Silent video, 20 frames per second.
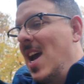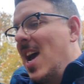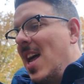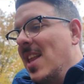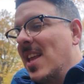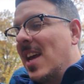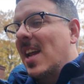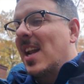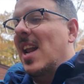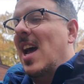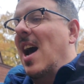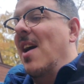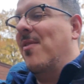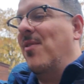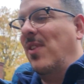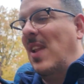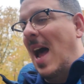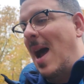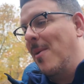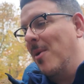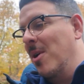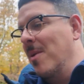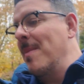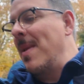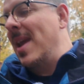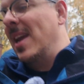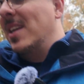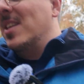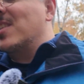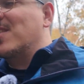And then a flower
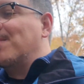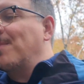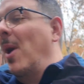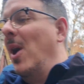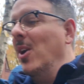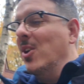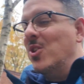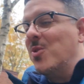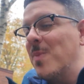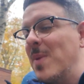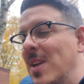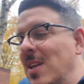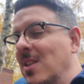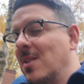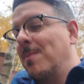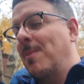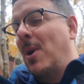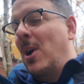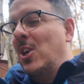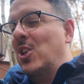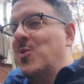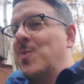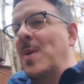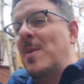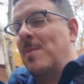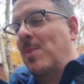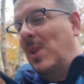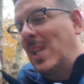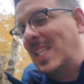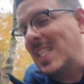makes parchment,
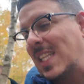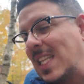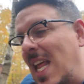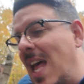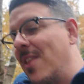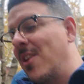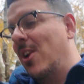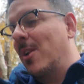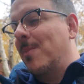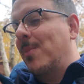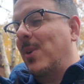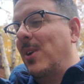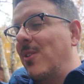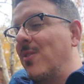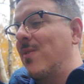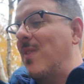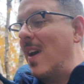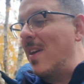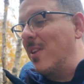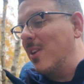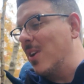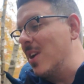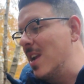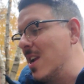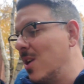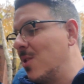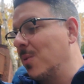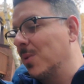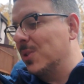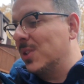parchment plus leather plus feather
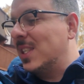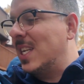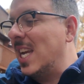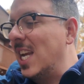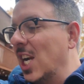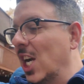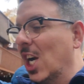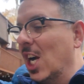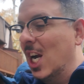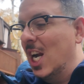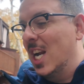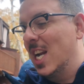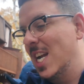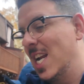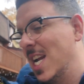equals gear.